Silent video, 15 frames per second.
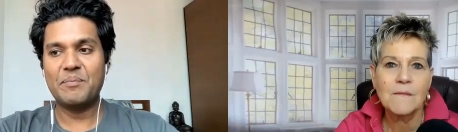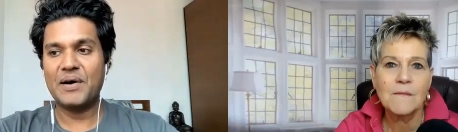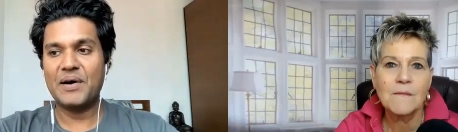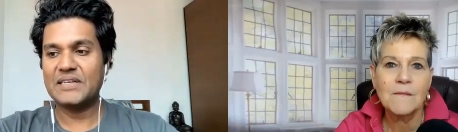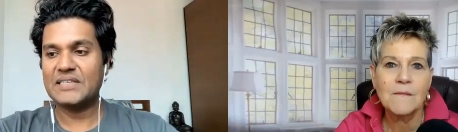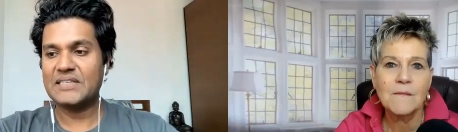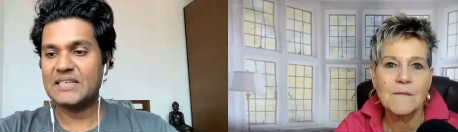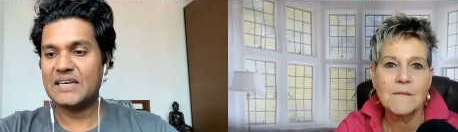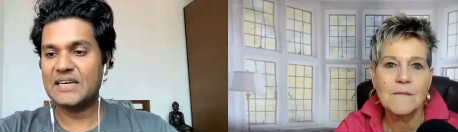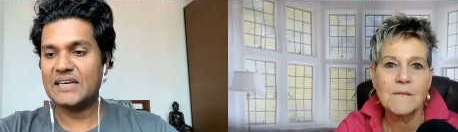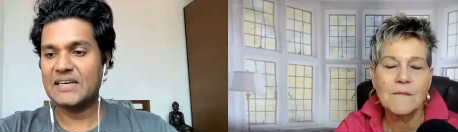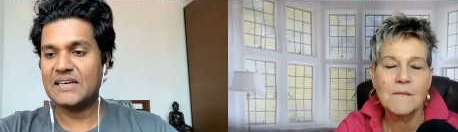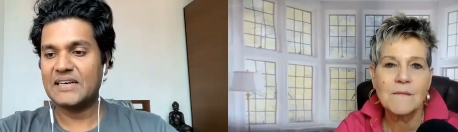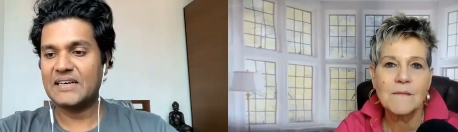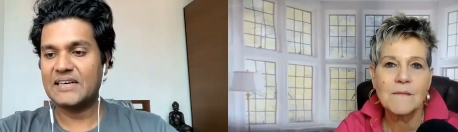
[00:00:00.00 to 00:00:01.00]
Speaker 1: but
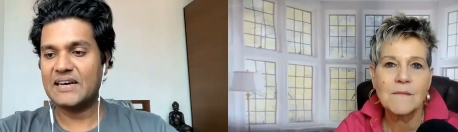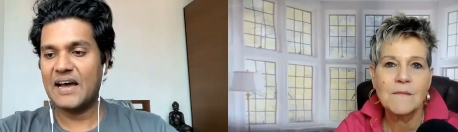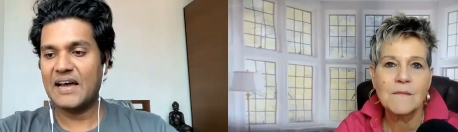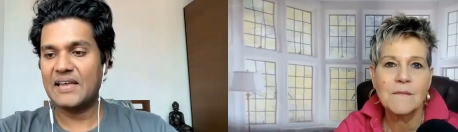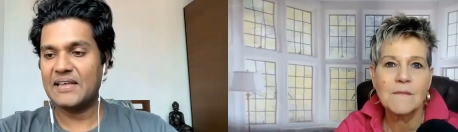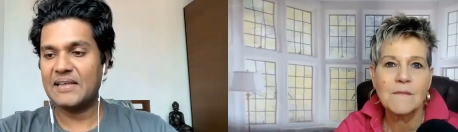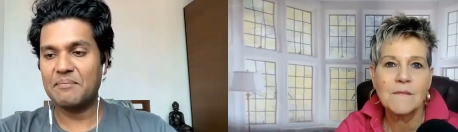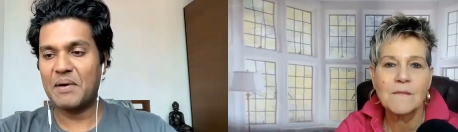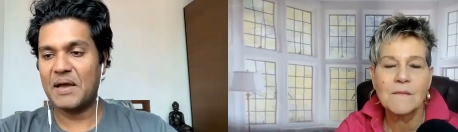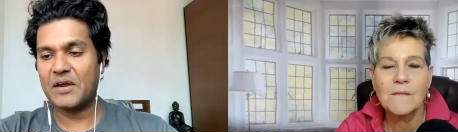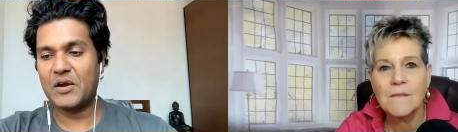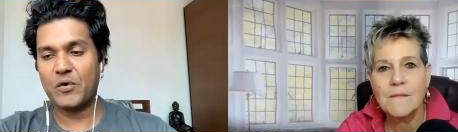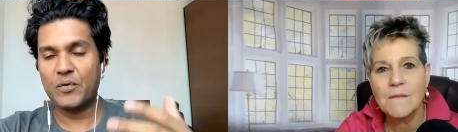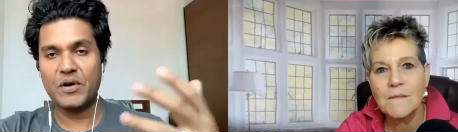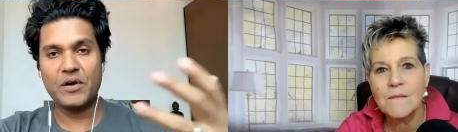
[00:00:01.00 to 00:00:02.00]
uh, I my
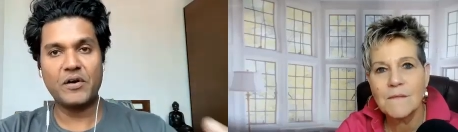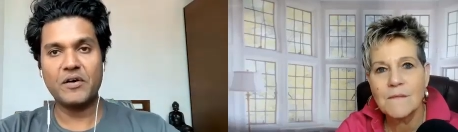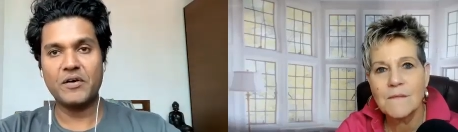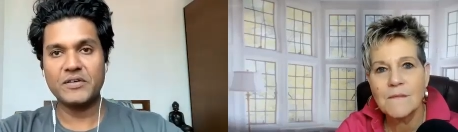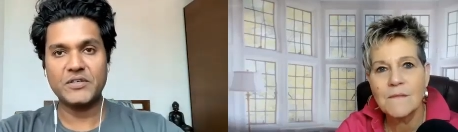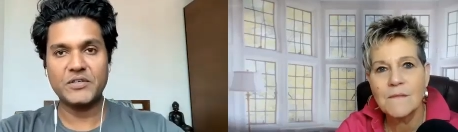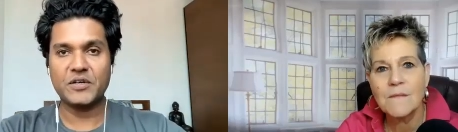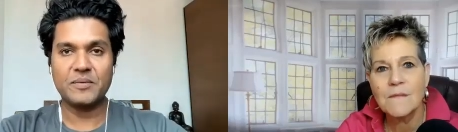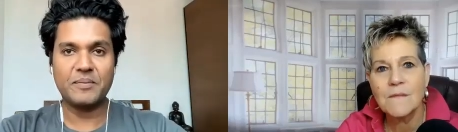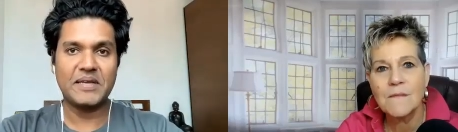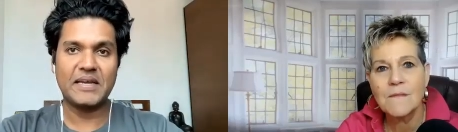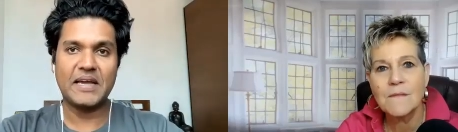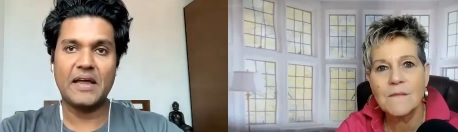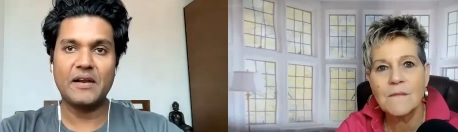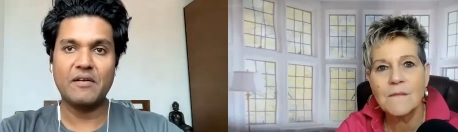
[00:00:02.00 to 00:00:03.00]
career took
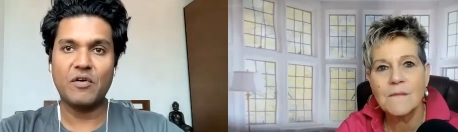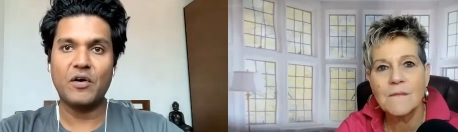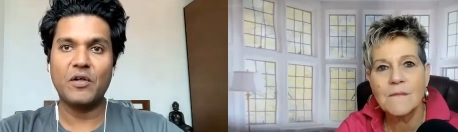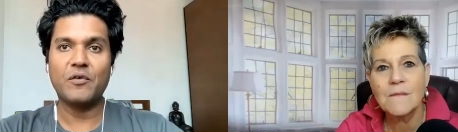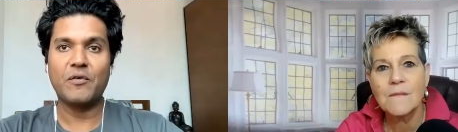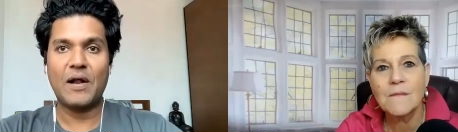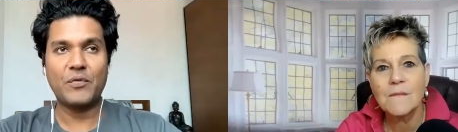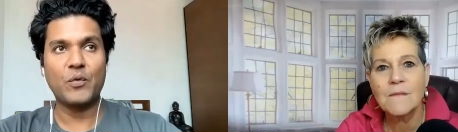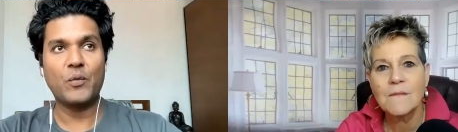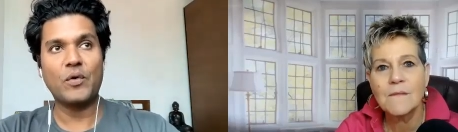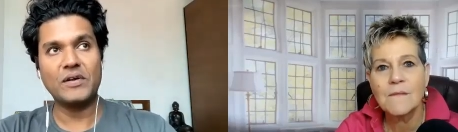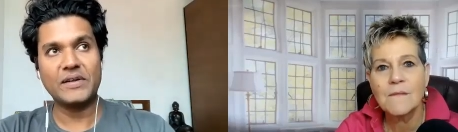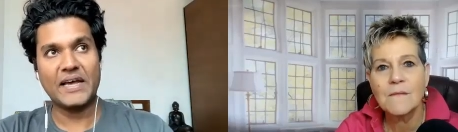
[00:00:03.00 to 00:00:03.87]
me kind of all around the world.